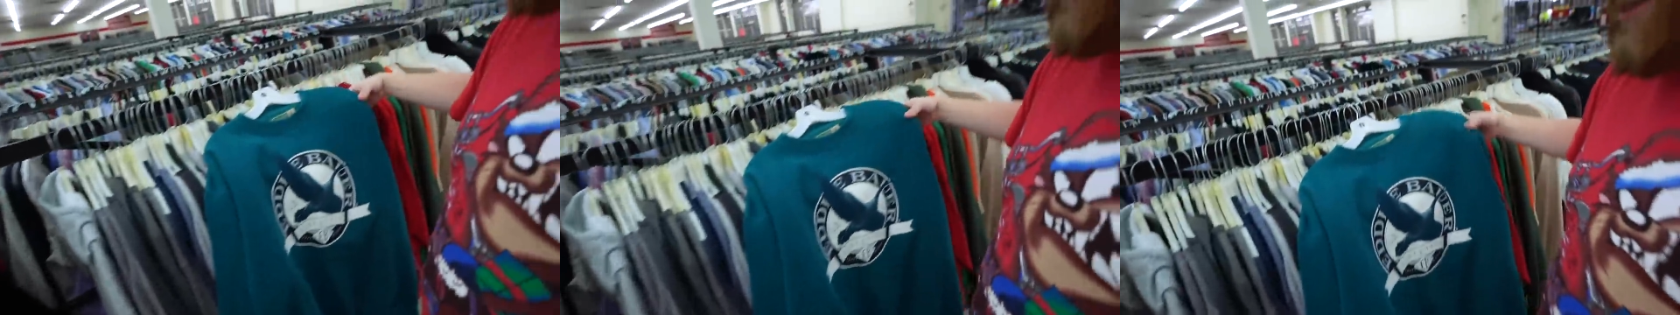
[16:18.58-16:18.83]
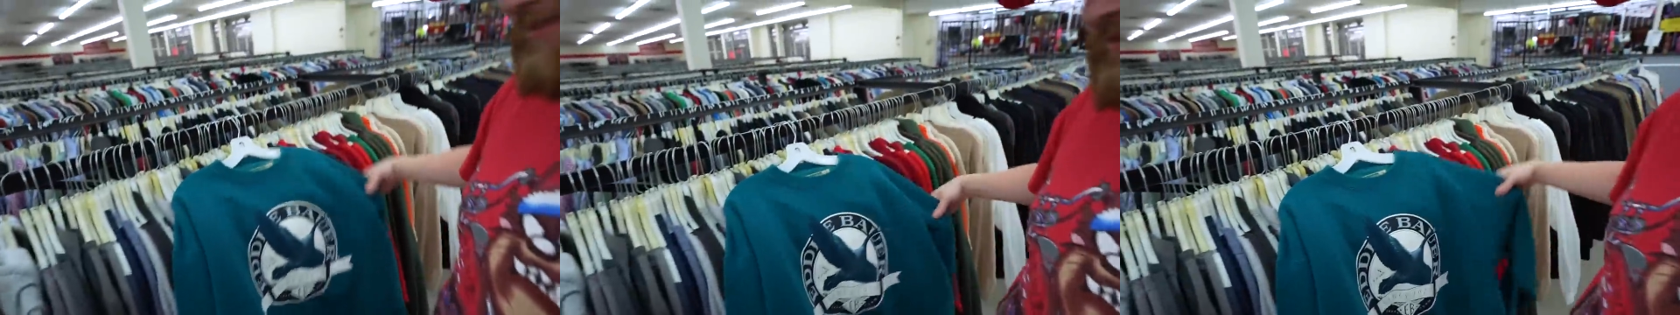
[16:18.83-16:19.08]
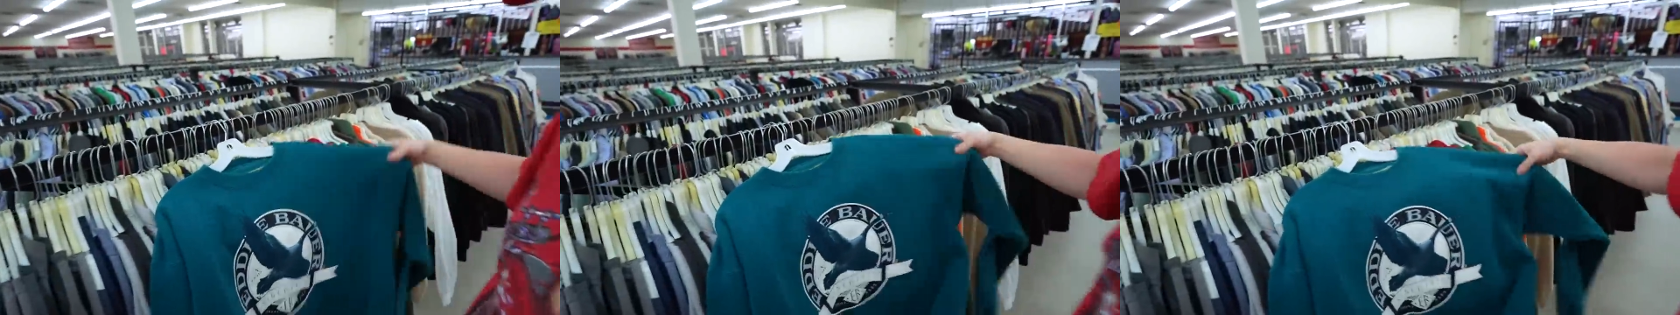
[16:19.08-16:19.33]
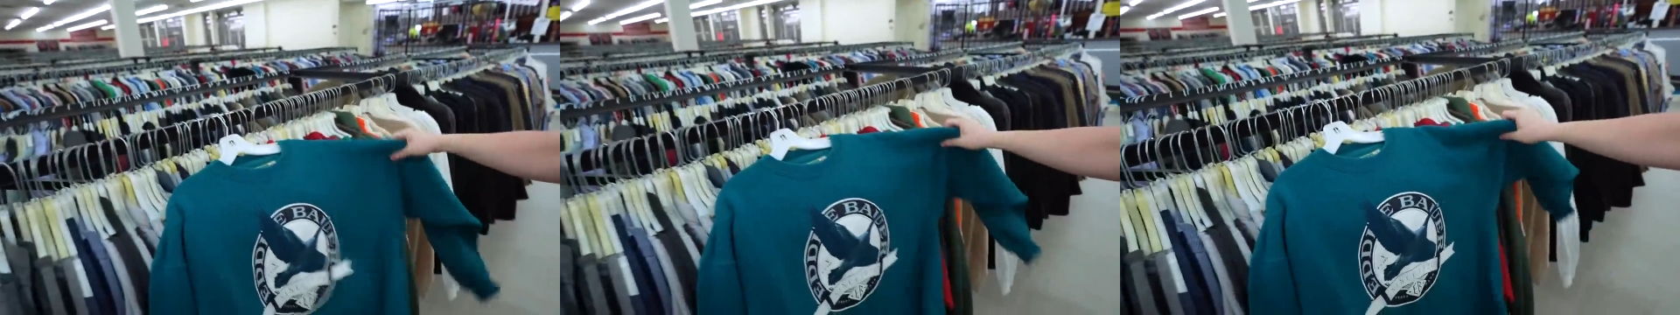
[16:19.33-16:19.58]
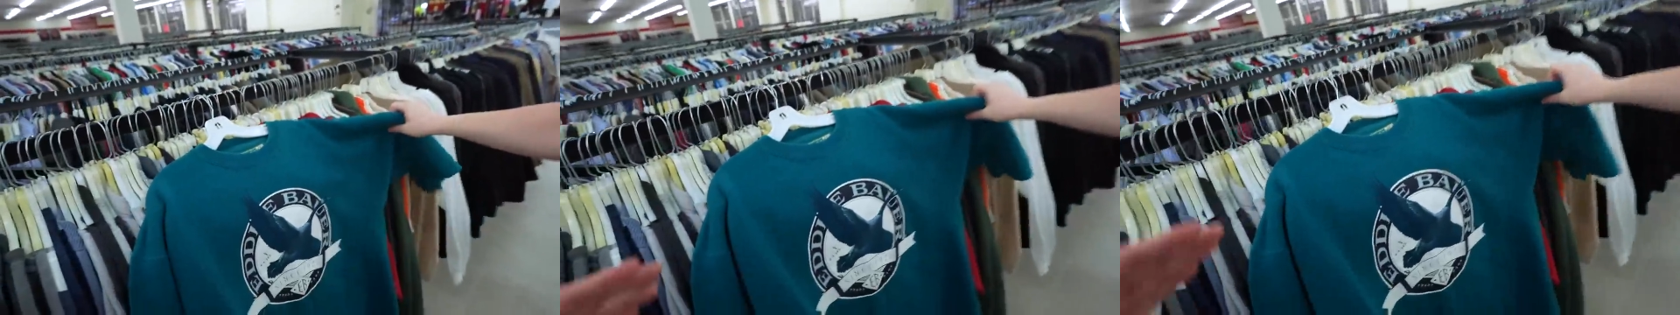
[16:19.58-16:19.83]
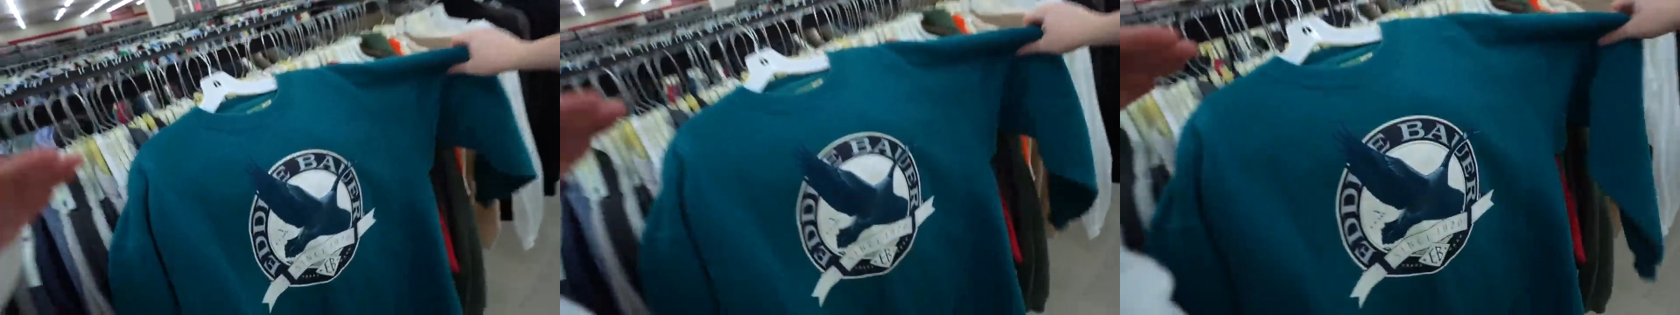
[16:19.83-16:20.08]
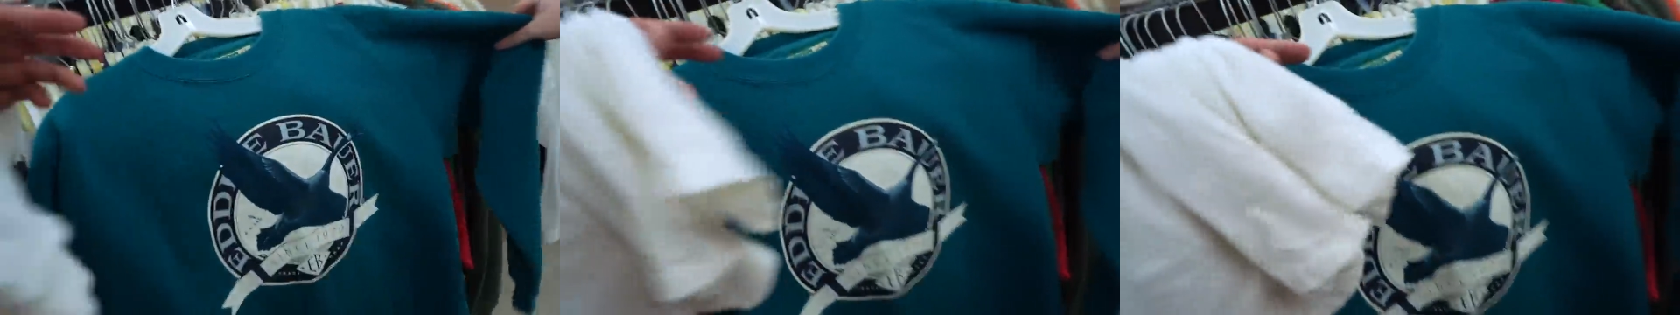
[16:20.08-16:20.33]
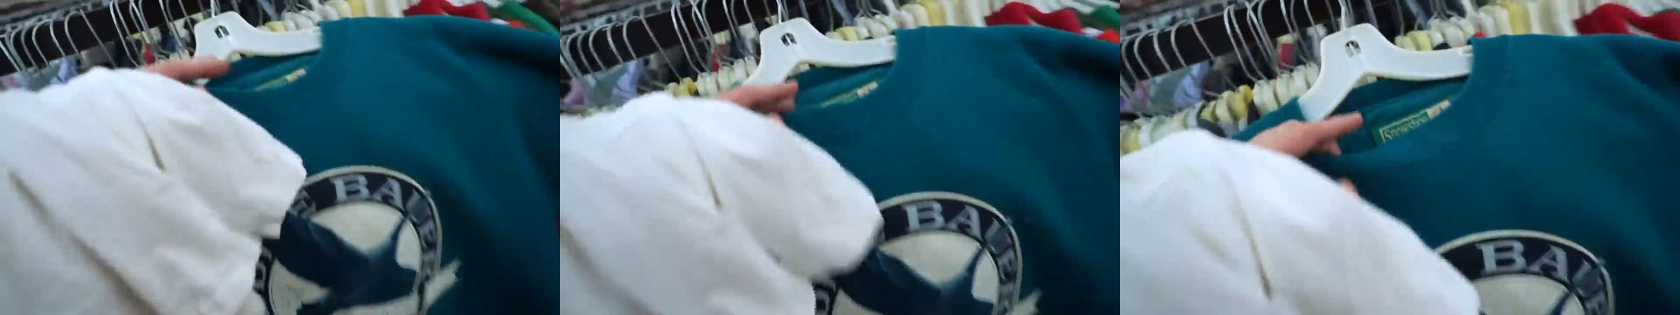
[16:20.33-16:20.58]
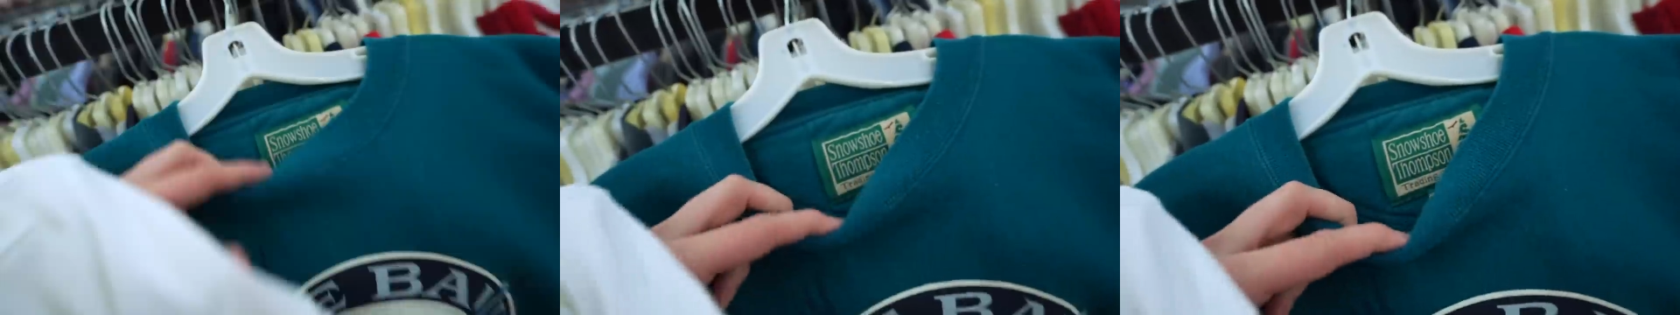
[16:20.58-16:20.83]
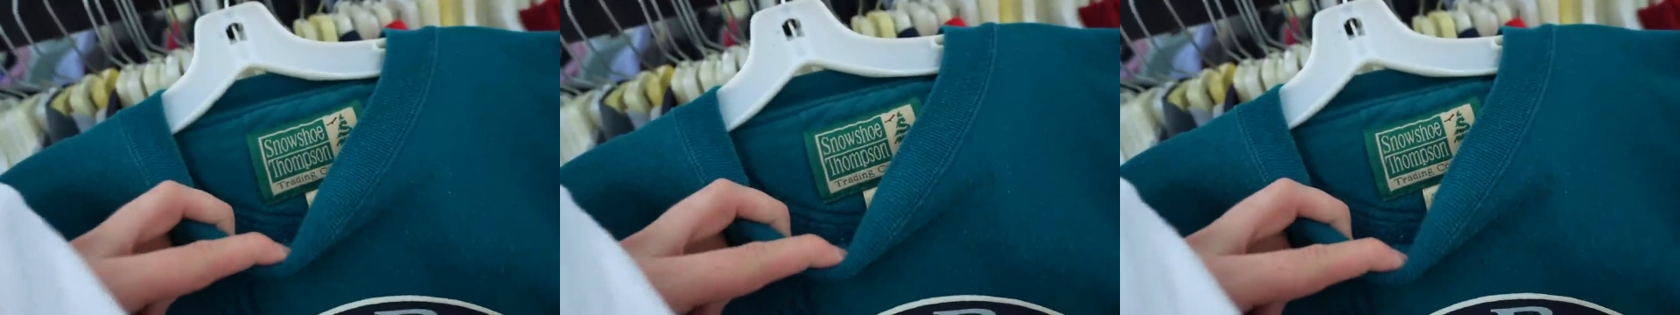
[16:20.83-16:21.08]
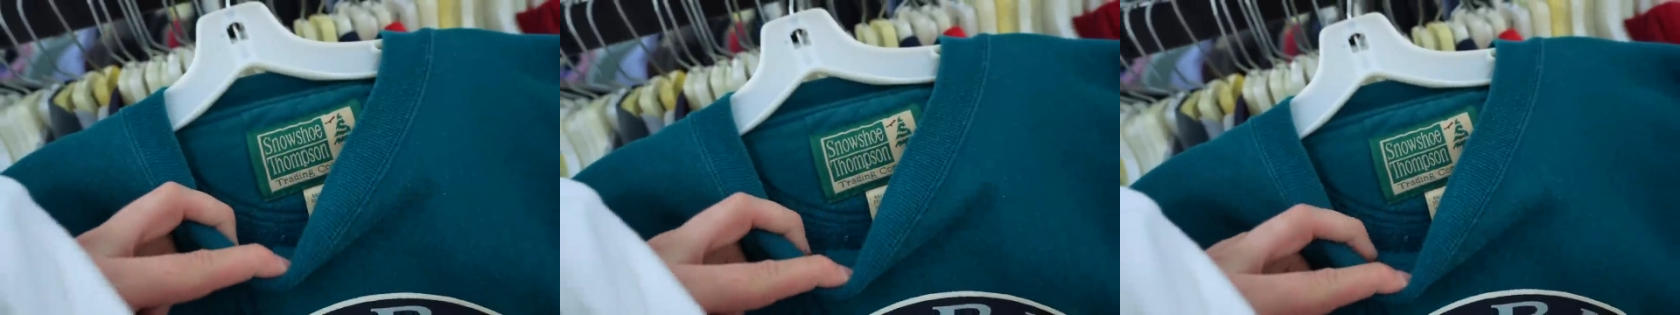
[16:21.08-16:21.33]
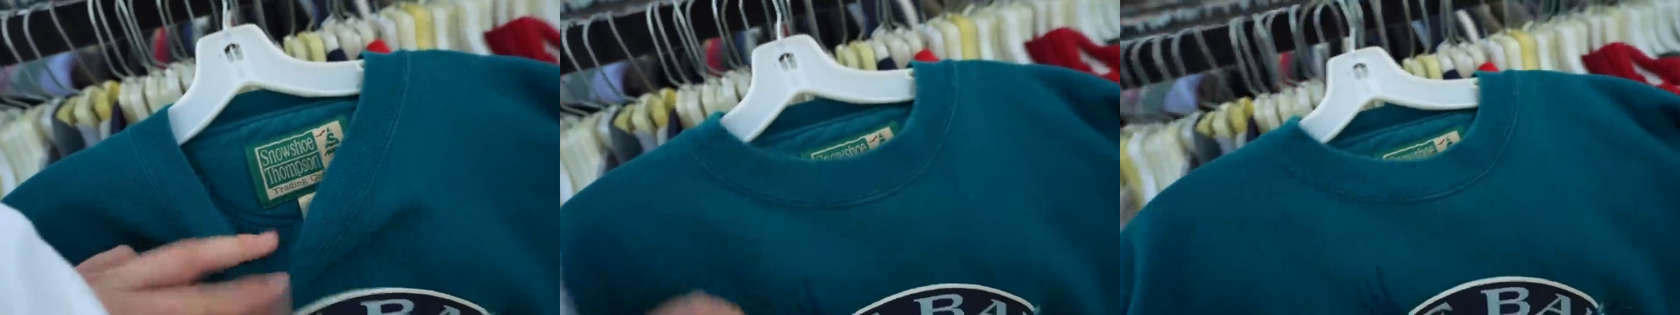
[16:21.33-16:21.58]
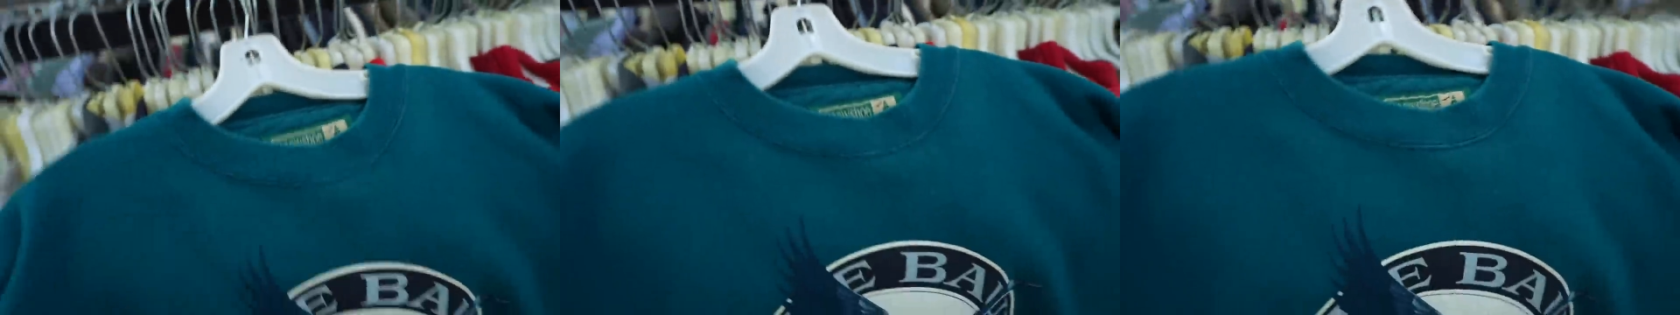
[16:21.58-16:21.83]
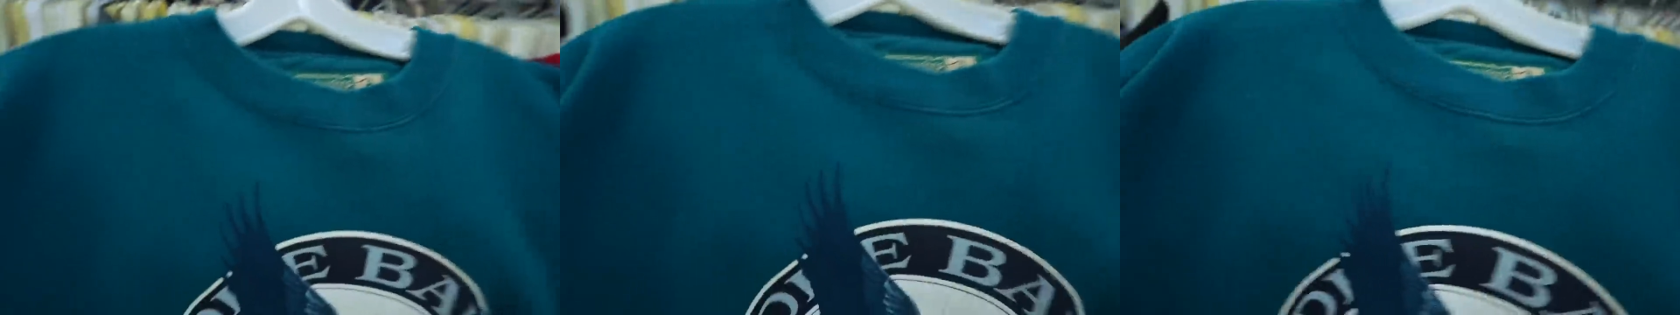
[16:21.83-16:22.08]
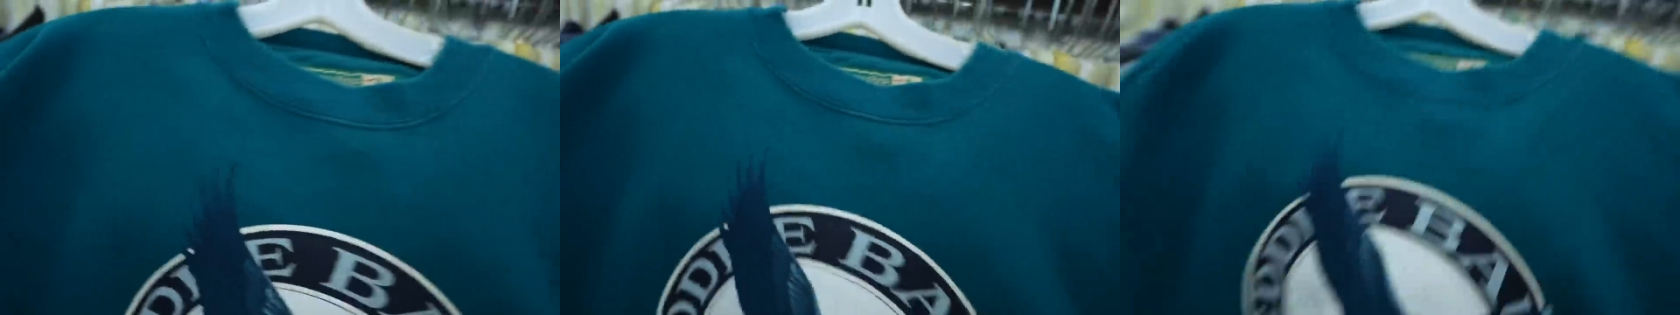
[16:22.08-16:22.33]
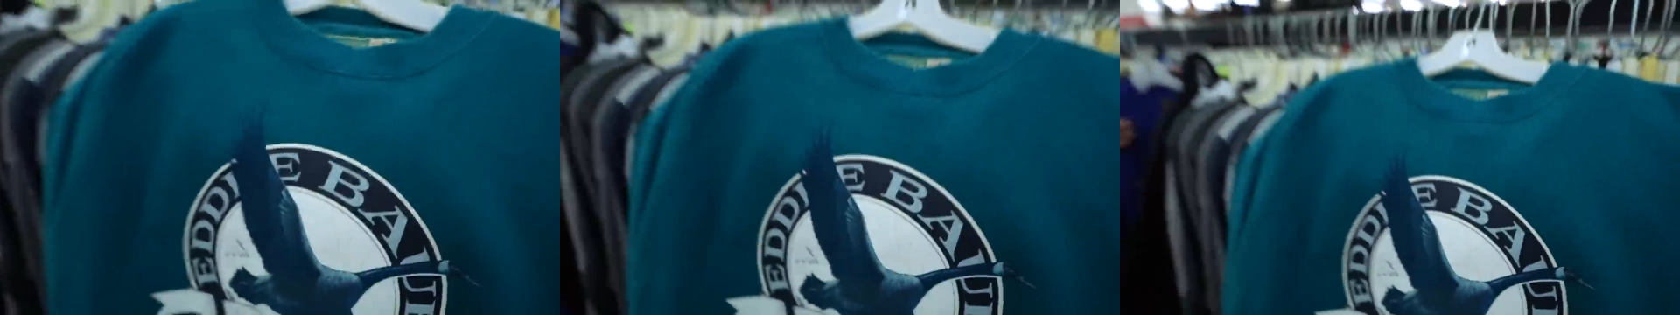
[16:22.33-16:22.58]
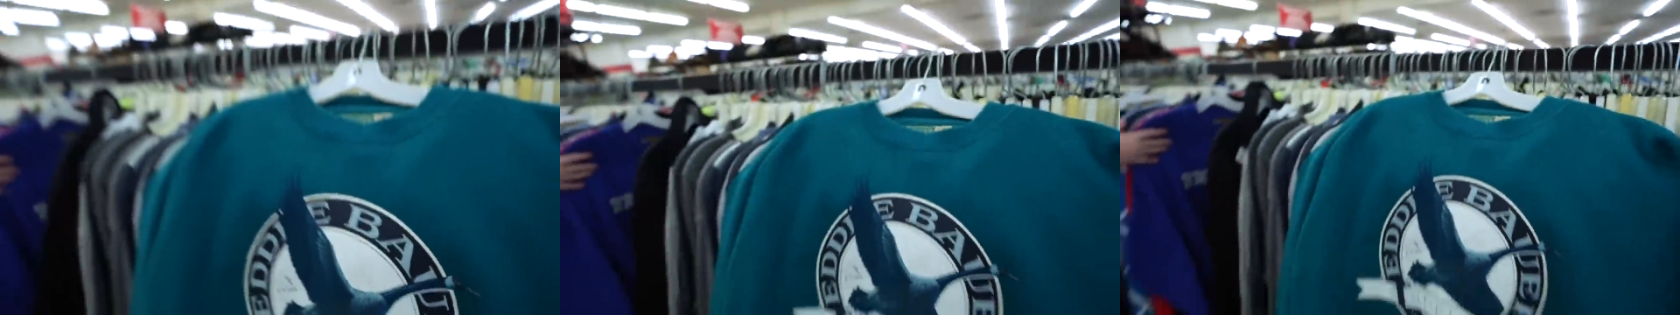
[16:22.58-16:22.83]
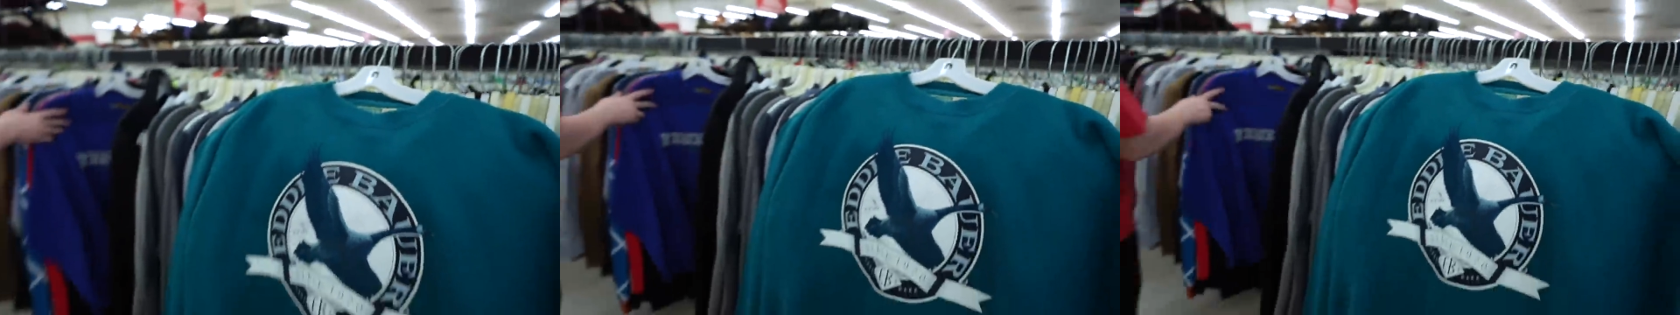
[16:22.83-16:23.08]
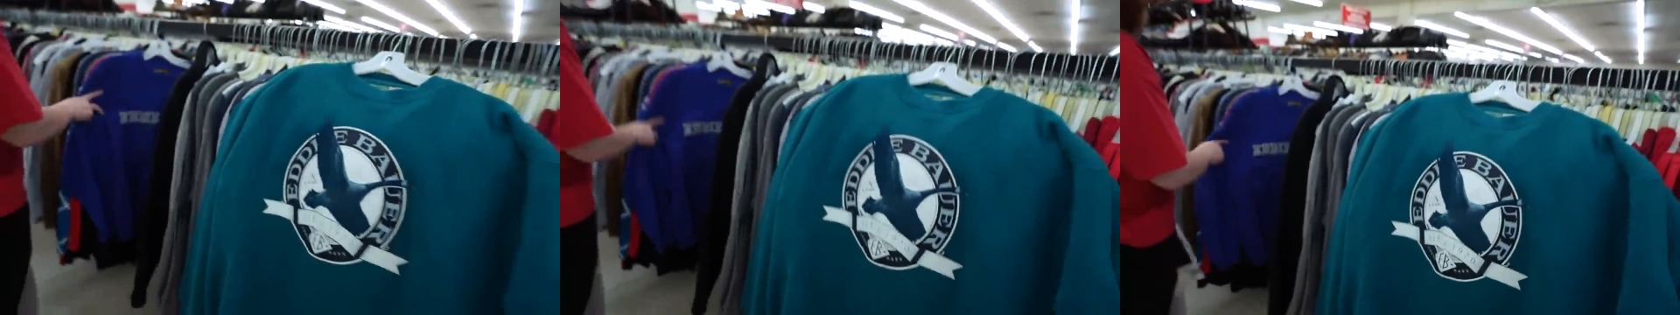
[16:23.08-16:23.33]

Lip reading: Nobody's mouth can be seen.